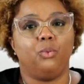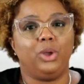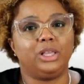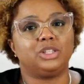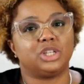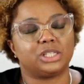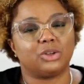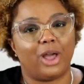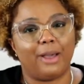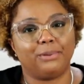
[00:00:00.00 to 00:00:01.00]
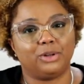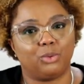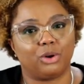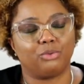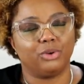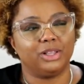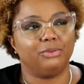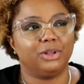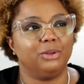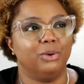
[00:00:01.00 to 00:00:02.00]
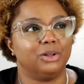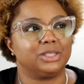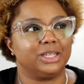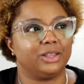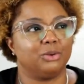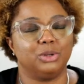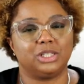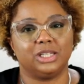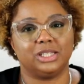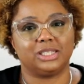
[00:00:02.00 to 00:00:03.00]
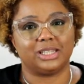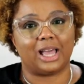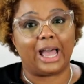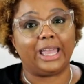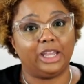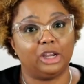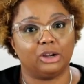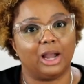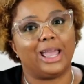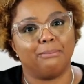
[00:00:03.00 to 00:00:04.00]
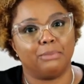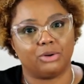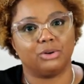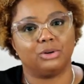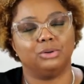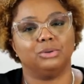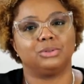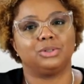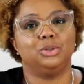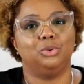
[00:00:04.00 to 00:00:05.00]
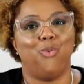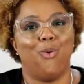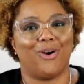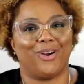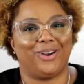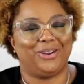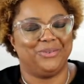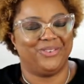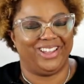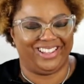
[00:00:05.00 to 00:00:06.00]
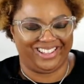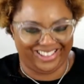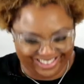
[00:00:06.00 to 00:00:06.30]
we just so happen to work really, really well together, which is, I hear, a miracle to work with.